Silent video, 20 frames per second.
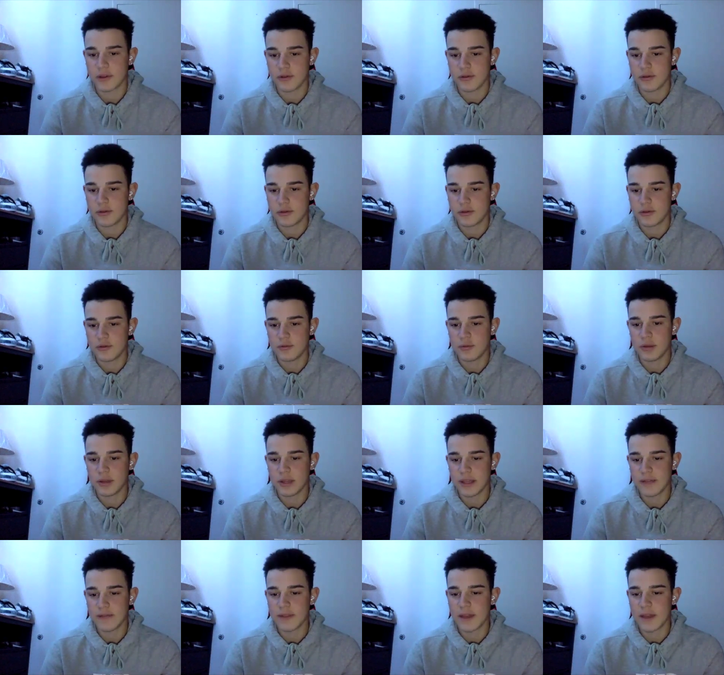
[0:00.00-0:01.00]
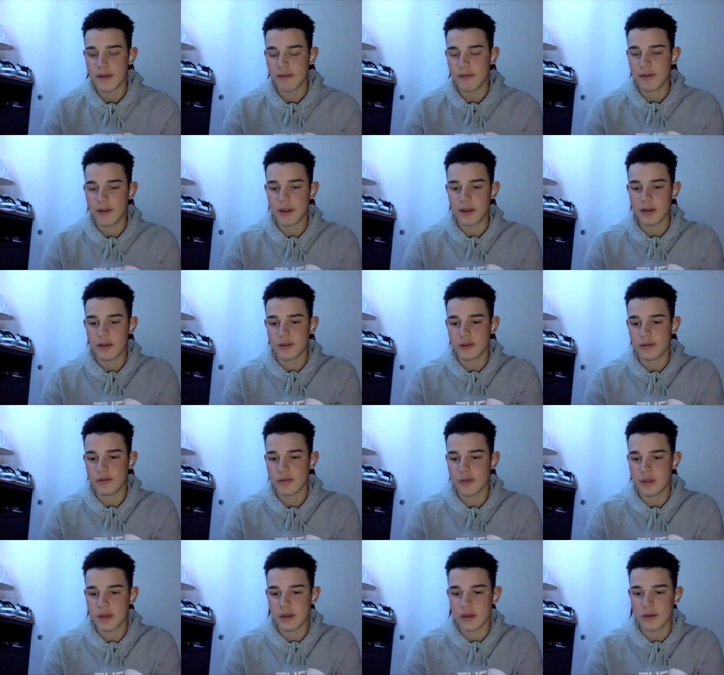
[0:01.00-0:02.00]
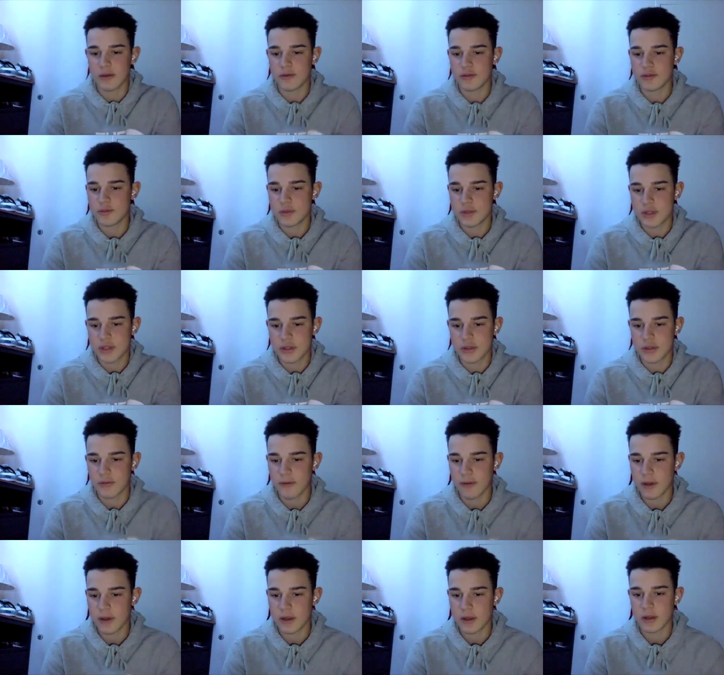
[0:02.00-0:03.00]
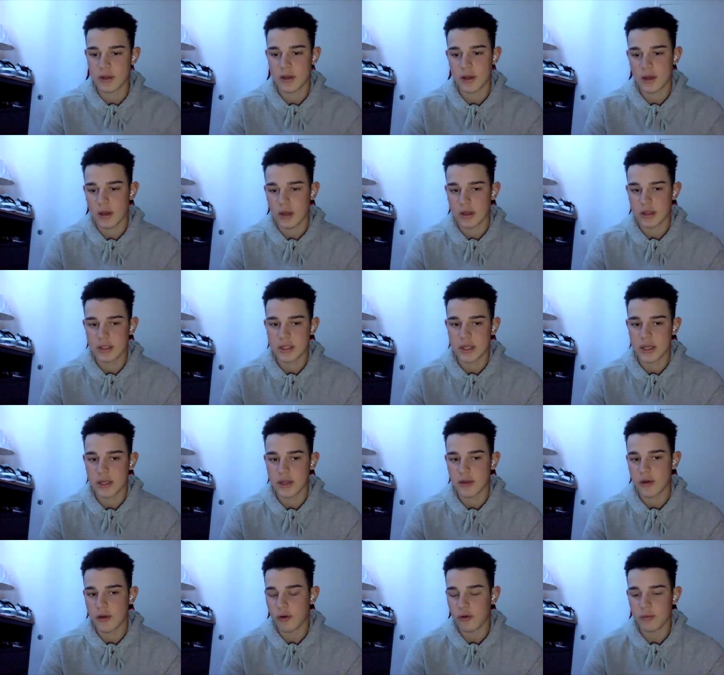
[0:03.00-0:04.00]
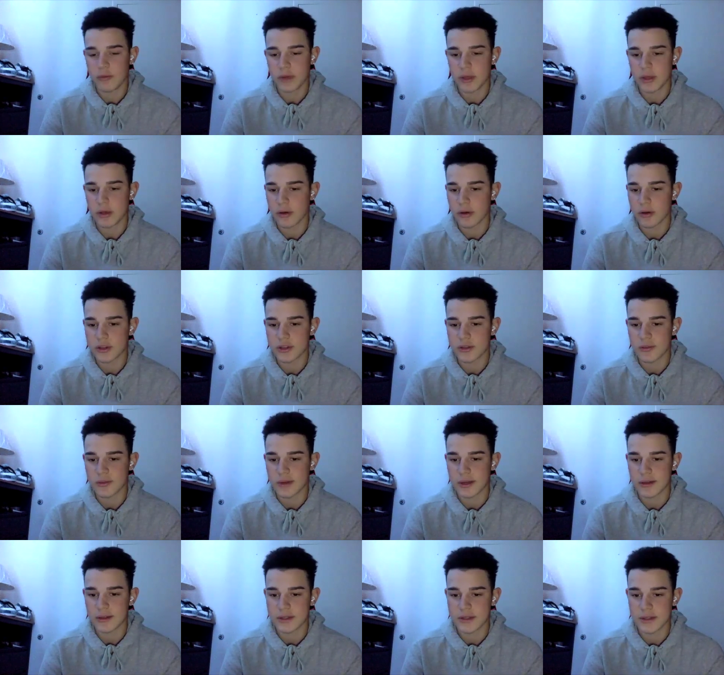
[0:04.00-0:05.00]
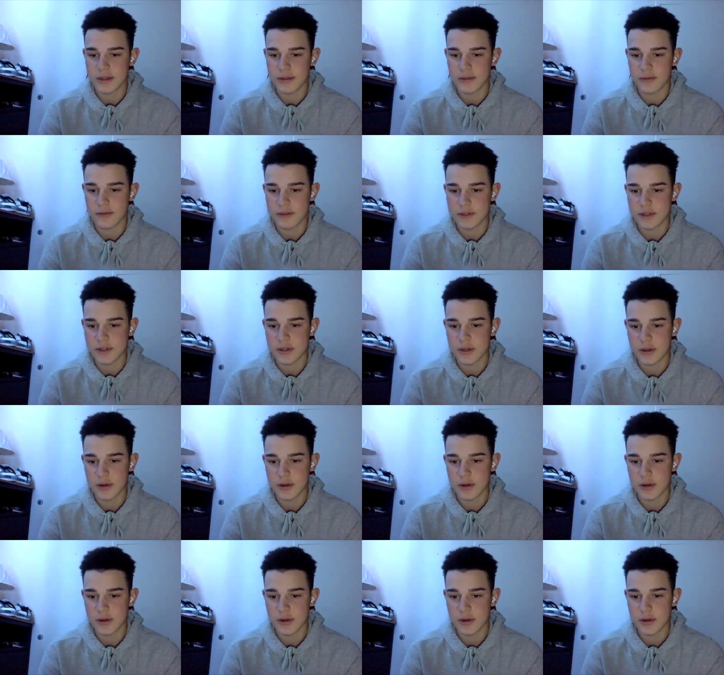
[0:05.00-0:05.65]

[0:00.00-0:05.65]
Do you believe in that fight, or do you think Usman should fight, say, Colby or someone else in the division?